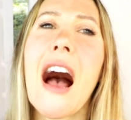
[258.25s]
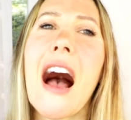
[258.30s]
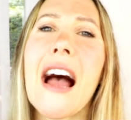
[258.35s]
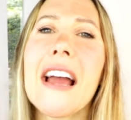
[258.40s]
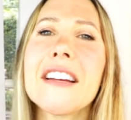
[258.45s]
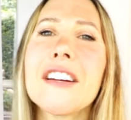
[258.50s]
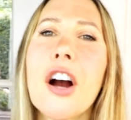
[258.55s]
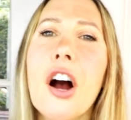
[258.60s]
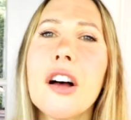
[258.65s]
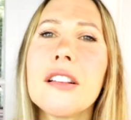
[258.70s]

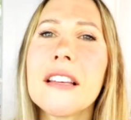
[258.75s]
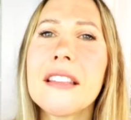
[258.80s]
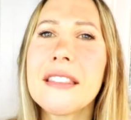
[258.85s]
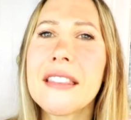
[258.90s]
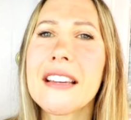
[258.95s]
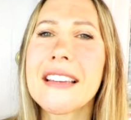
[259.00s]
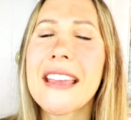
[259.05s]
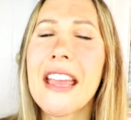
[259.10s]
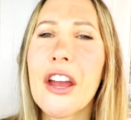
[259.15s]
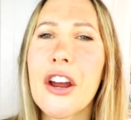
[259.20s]
I call it
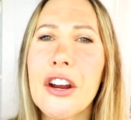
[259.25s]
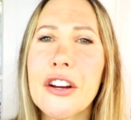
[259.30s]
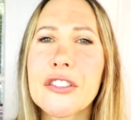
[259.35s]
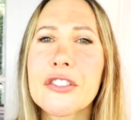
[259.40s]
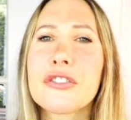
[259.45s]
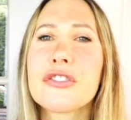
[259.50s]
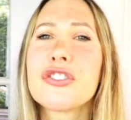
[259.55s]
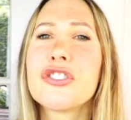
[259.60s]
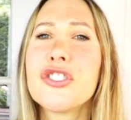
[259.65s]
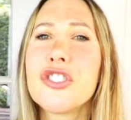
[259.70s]
the
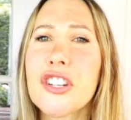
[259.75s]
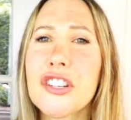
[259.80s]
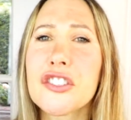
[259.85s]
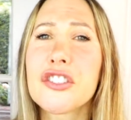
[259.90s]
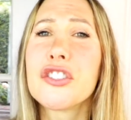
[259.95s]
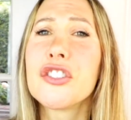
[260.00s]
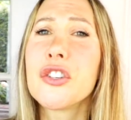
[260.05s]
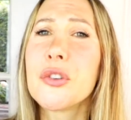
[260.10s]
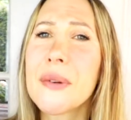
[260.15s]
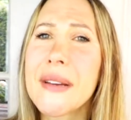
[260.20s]
characters
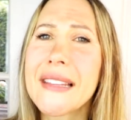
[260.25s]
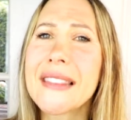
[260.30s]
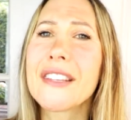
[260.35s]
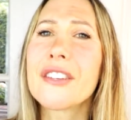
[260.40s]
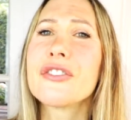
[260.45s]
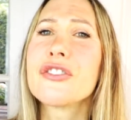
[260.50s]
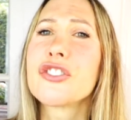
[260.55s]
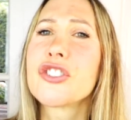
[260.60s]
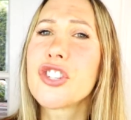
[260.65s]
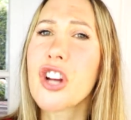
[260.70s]
just doing
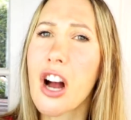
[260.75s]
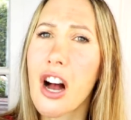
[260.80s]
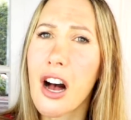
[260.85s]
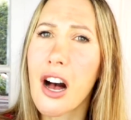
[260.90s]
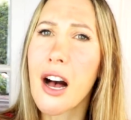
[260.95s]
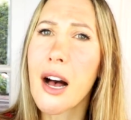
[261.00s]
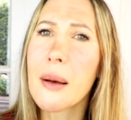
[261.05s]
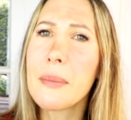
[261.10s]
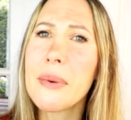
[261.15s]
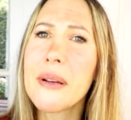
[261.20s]
their
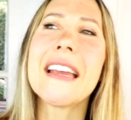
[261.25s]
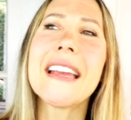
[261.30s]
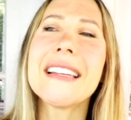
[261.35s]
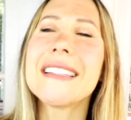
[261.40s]
job.